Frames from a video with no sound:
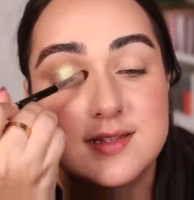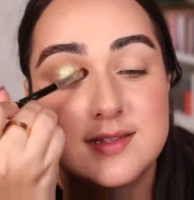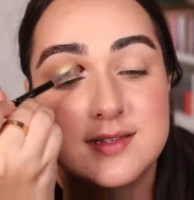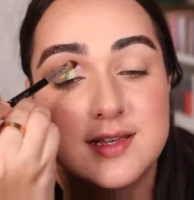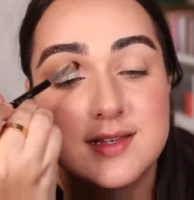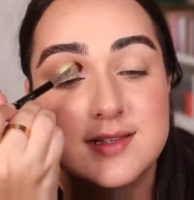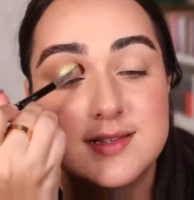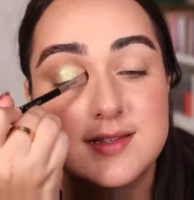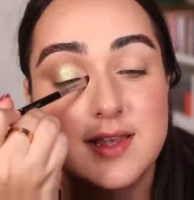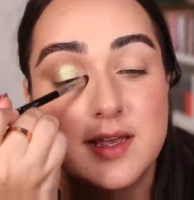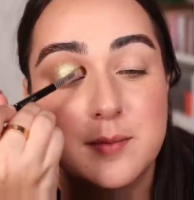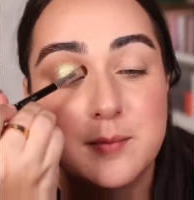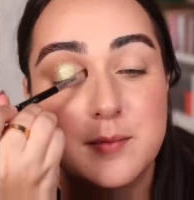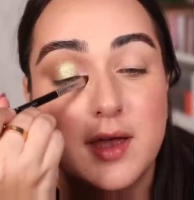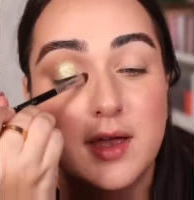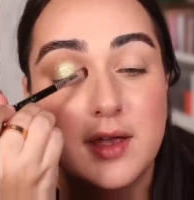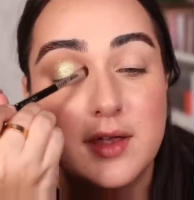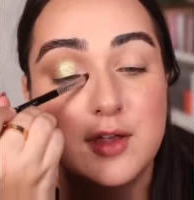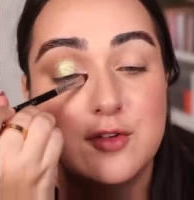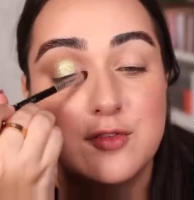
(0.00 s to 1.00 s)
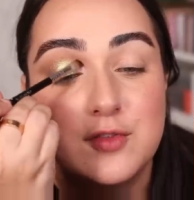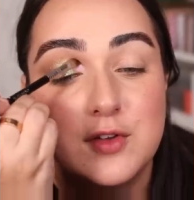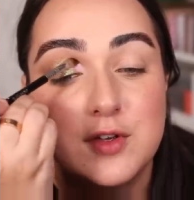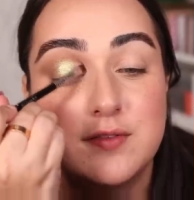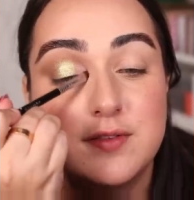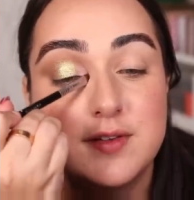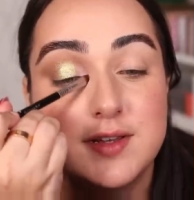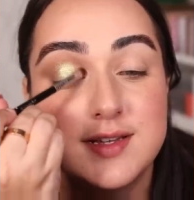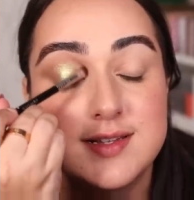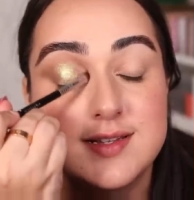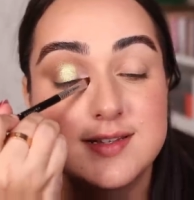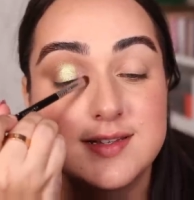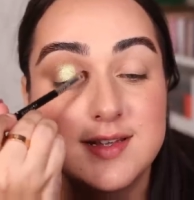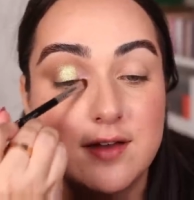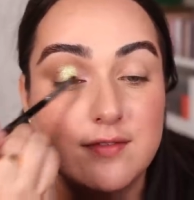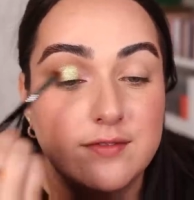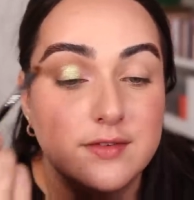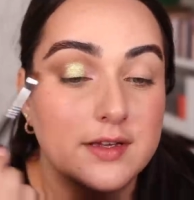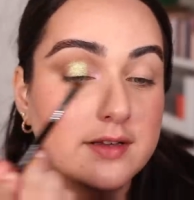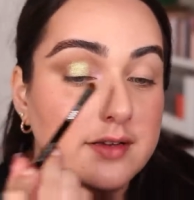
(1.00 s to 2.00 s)
is a Sigma E57
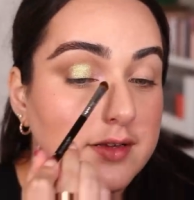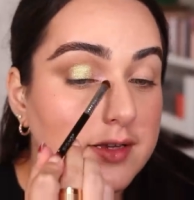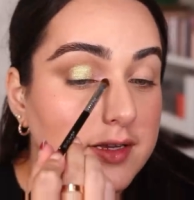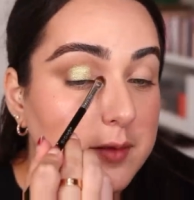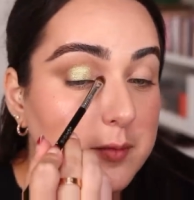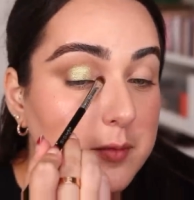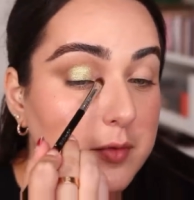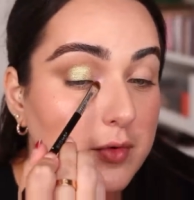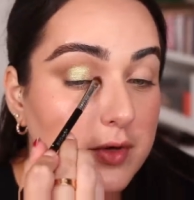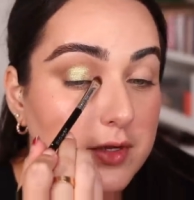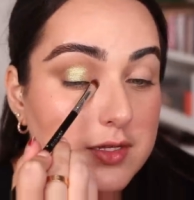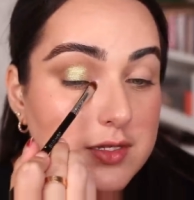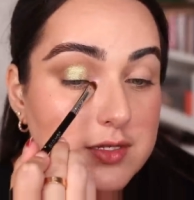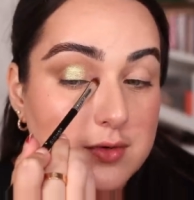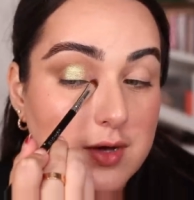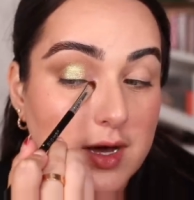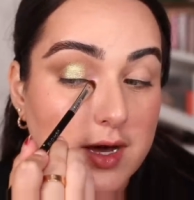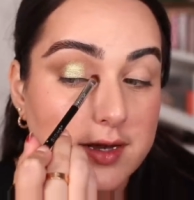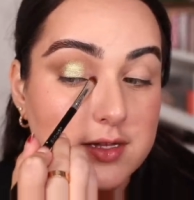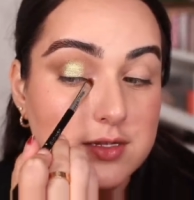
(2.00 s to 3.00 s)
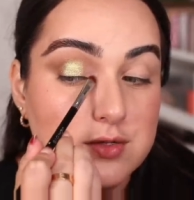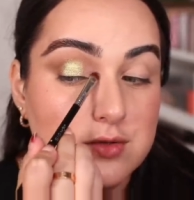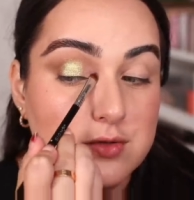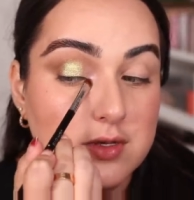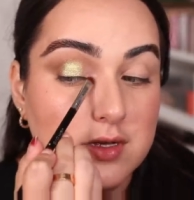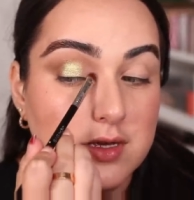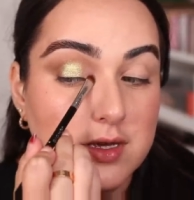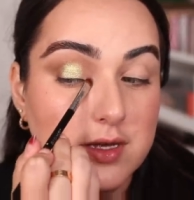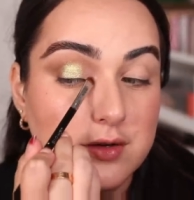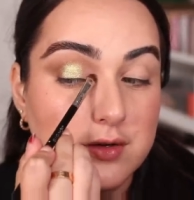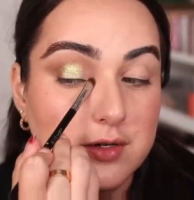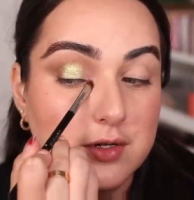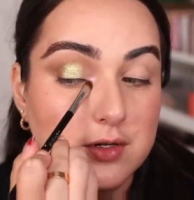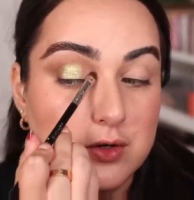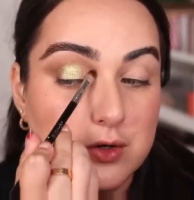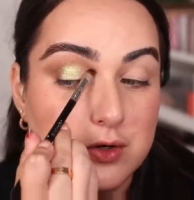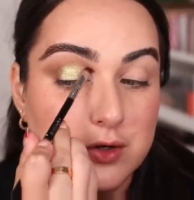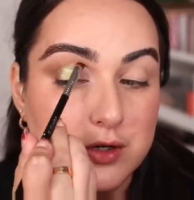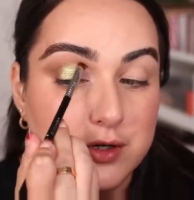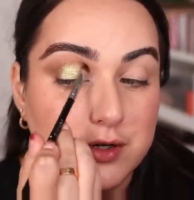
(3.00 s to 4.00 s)
and I'm going to add it to the inner
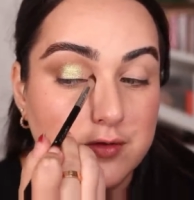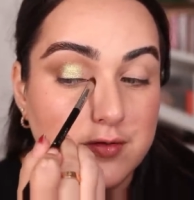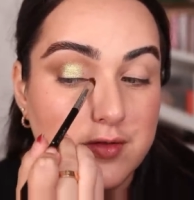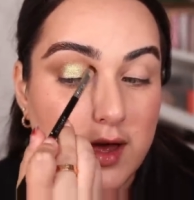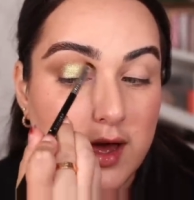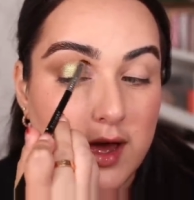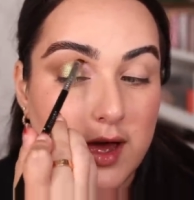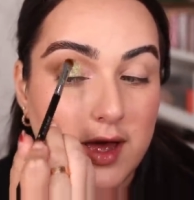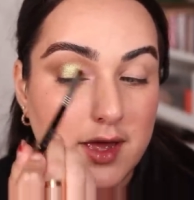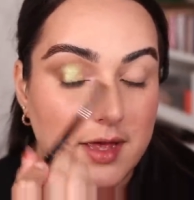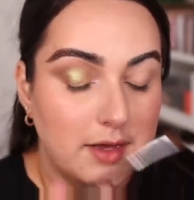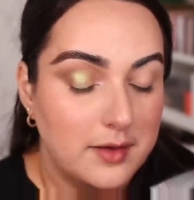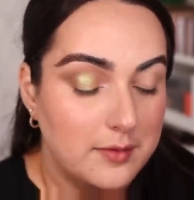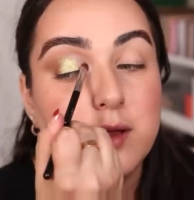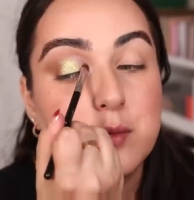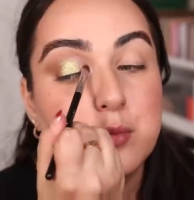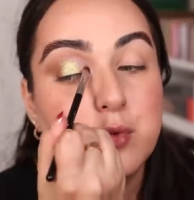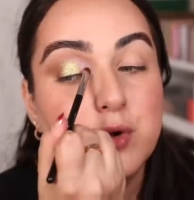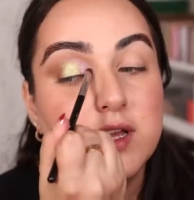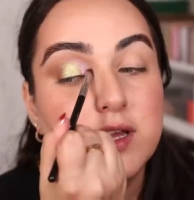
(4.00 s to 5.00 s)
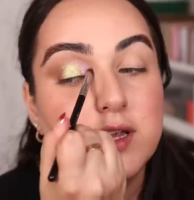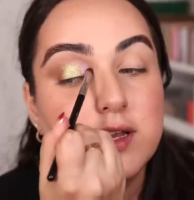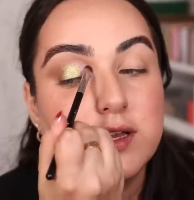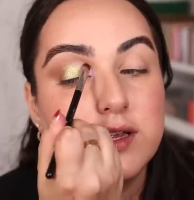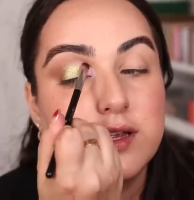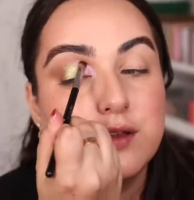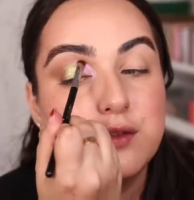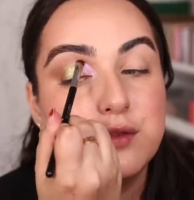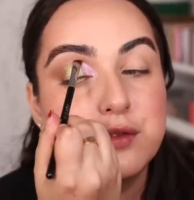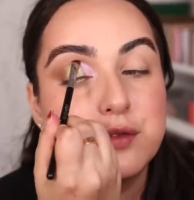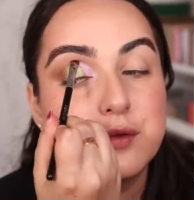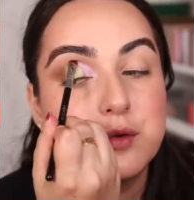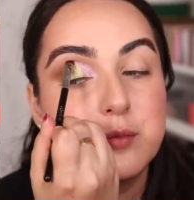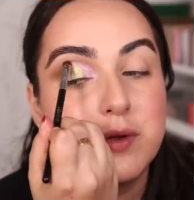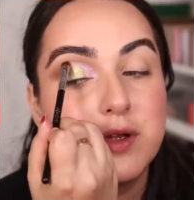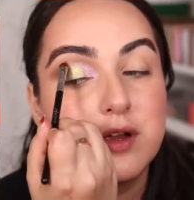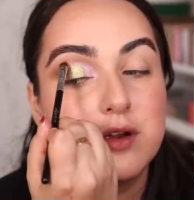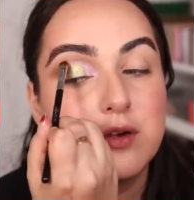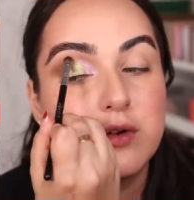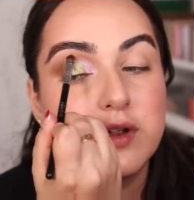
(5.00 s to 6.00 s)
corner of the eye and bring it in through
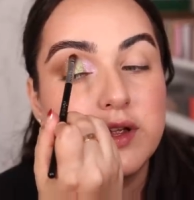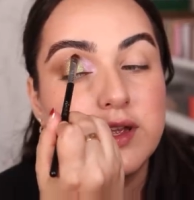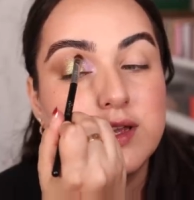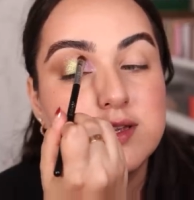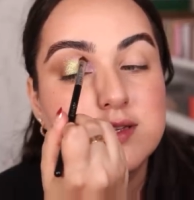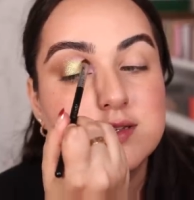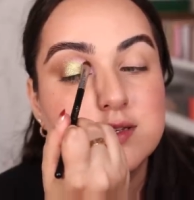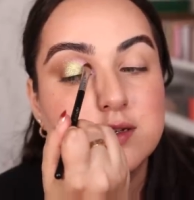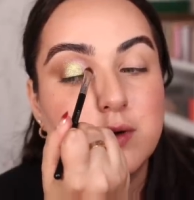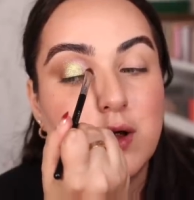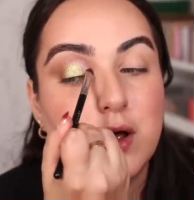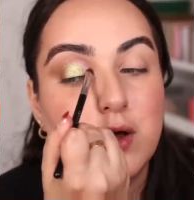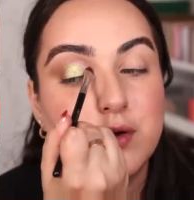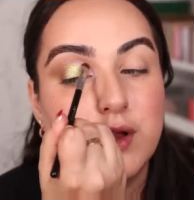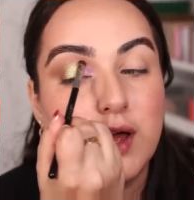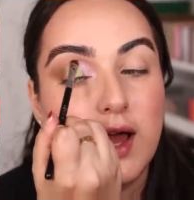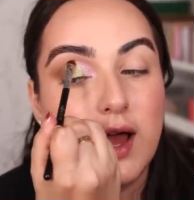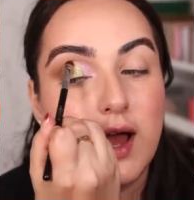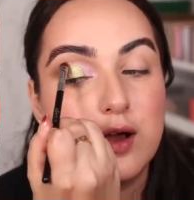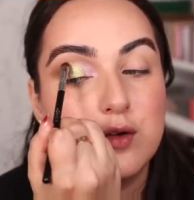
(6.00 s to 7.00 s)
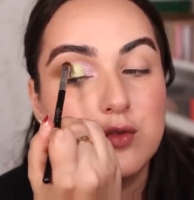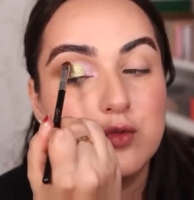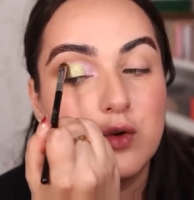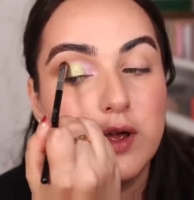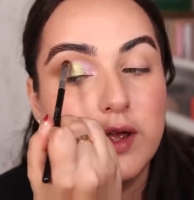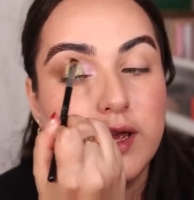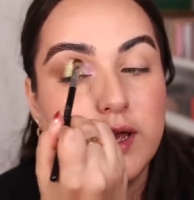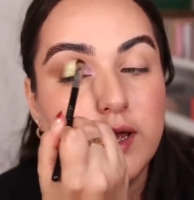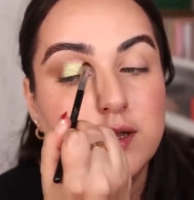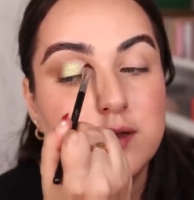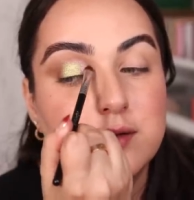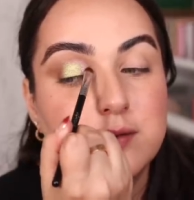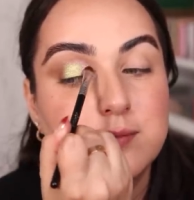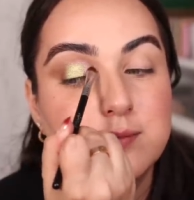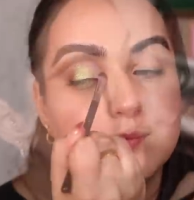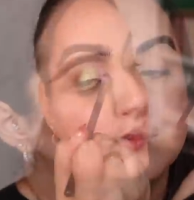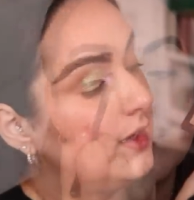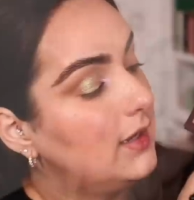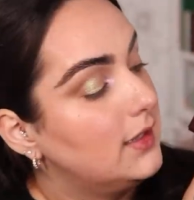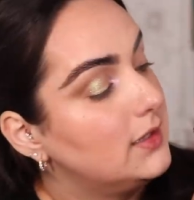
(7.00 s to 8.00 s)
my crease around halfway in.
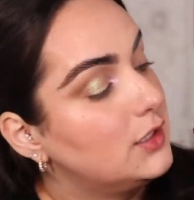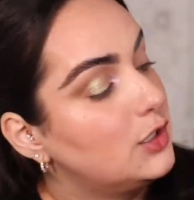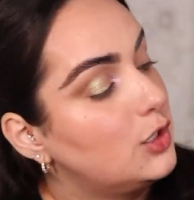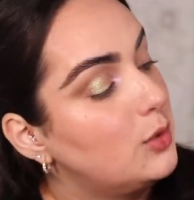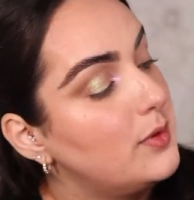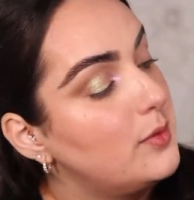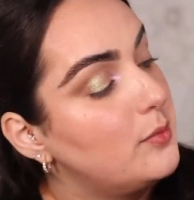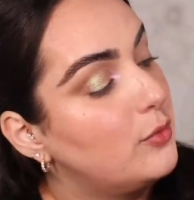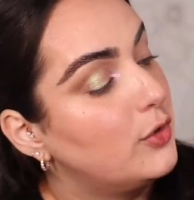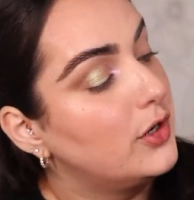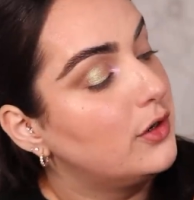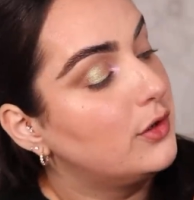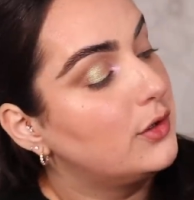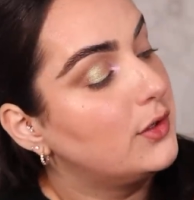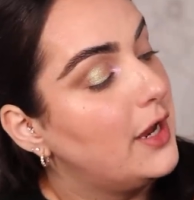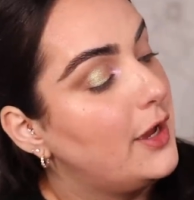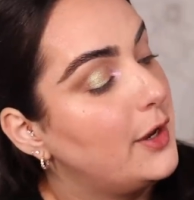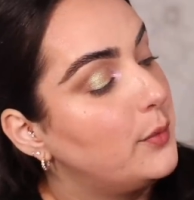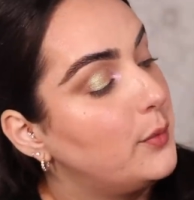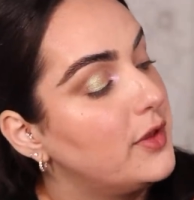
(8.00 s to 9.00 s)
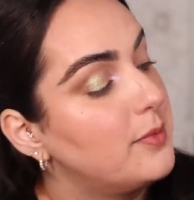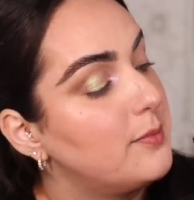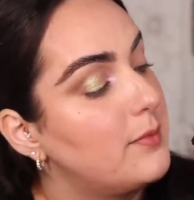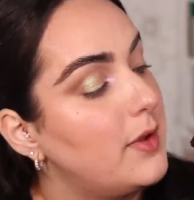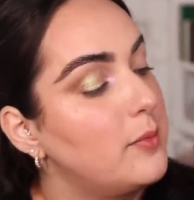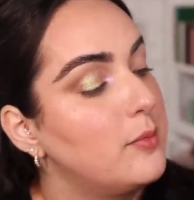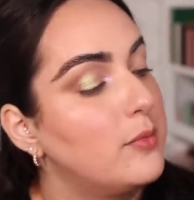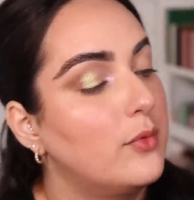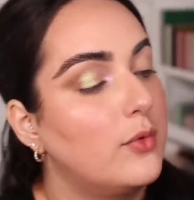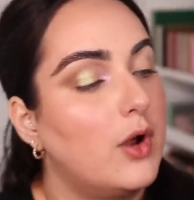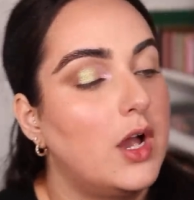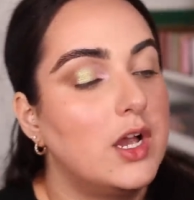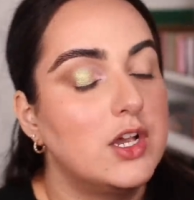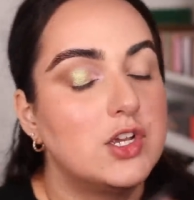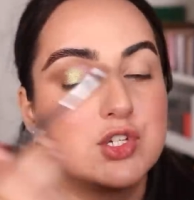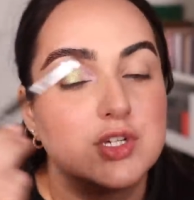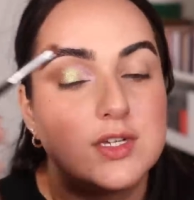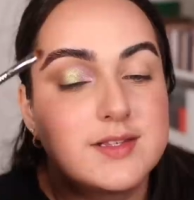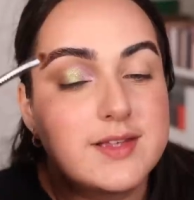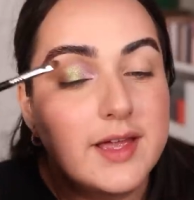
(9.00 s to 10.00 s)
A little bit more crown with my
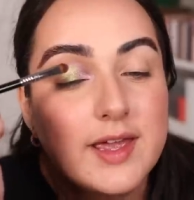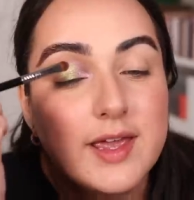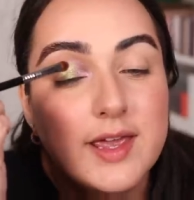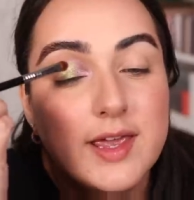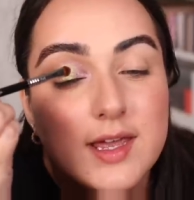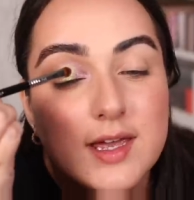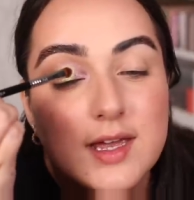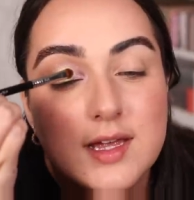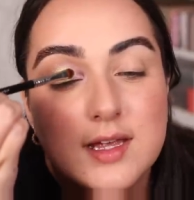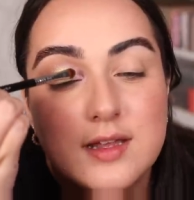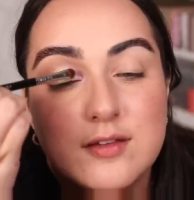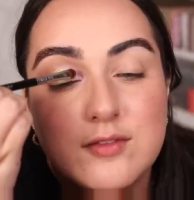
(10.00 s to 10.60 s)
brush because I can't